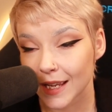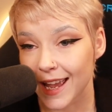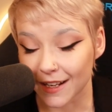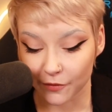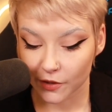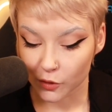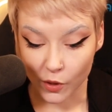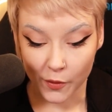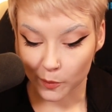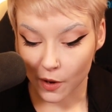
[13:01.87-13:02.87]
And if there's
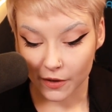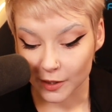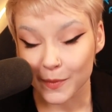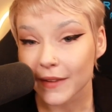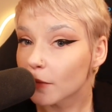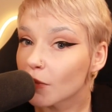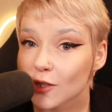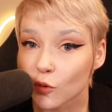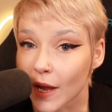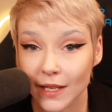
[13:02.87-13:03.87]
other products by them
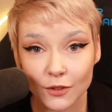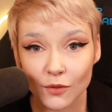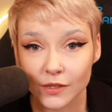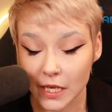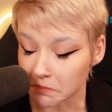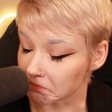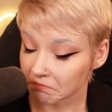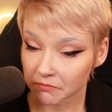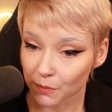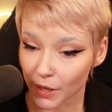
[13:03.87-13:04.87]
that you hate, do the same.
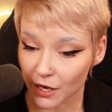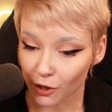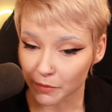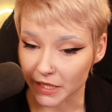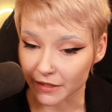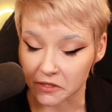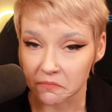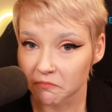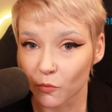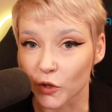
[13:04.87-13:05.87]
By all means,
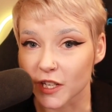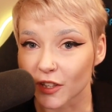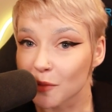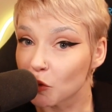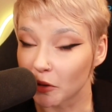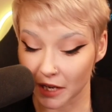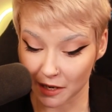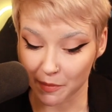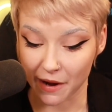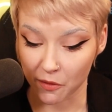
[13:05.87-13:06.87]
we're here to
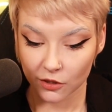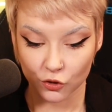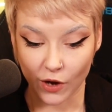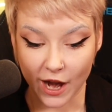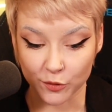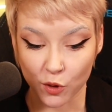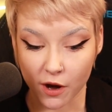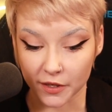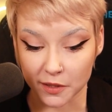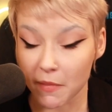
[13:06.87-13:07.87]
communicate about trash
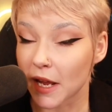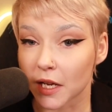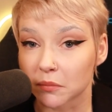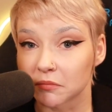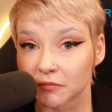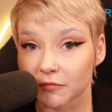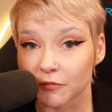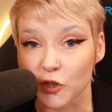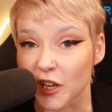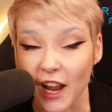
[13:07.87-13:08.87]
products and makeup
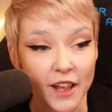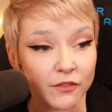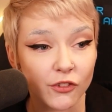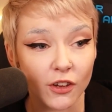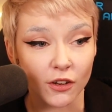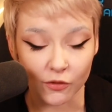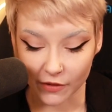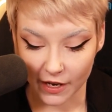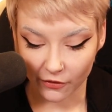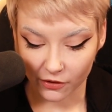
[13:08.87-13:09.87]
for today. So
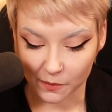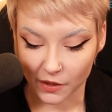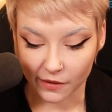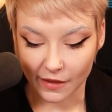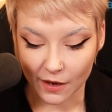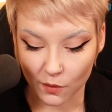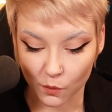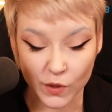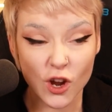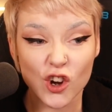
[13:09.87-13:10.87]
that is something that
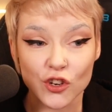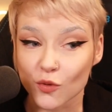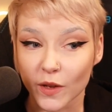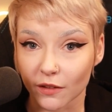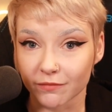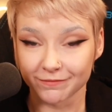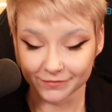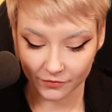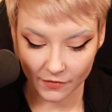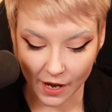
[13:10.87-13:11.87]
we are doing.
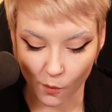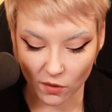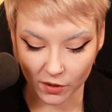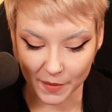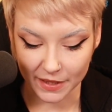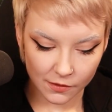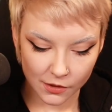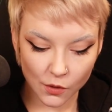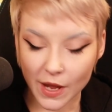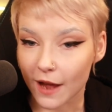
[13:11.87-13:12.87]
I welcome it.
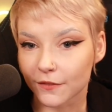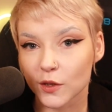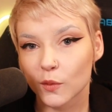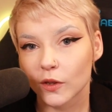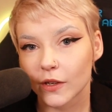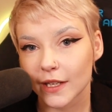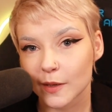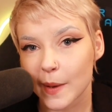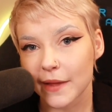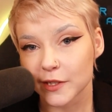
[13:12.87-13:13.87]
So yeah, if you were looking
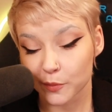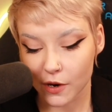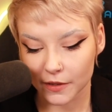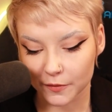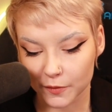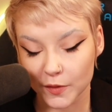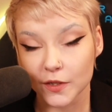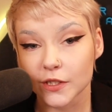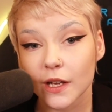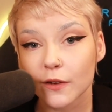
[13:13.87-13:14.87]
to buy this product for
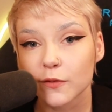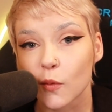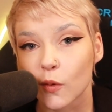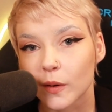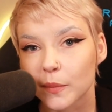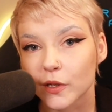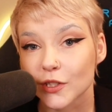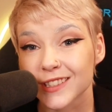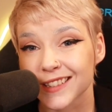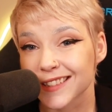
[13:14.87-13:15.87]
yourself or
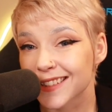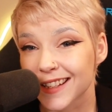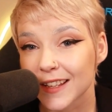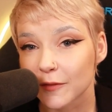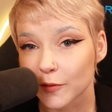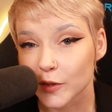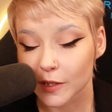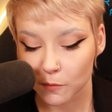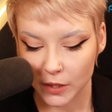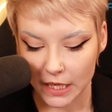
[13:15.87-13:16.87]
purchase it as a gift for
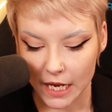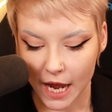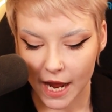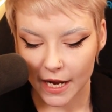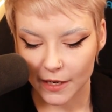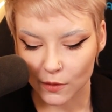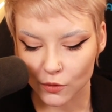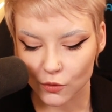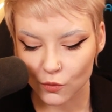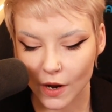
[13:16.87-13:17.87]
somebody, I
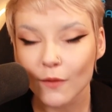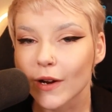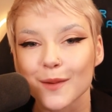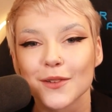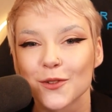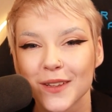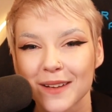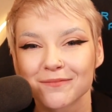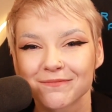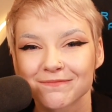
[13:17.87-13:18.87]
do not recommend doing
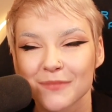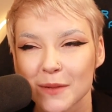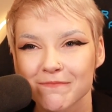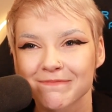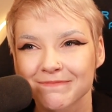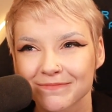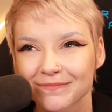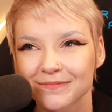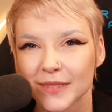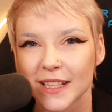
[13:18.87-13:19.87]
that.
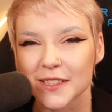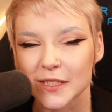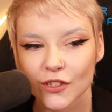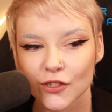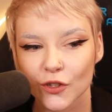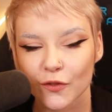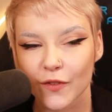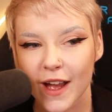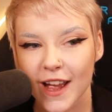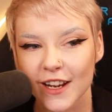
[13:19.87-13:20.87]
That is
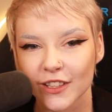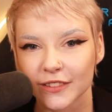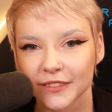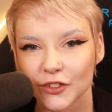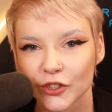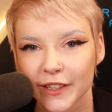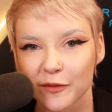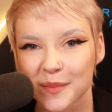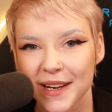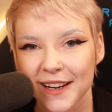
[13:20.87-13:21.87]
certified
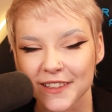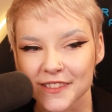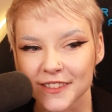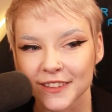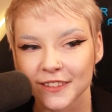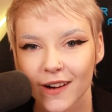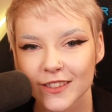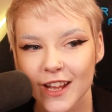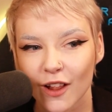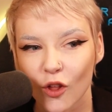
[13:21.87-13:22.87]
Sheriff Bananas
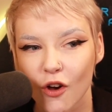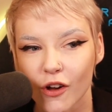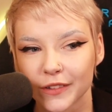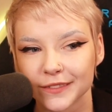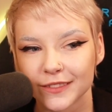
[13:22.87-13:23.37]
tell-all.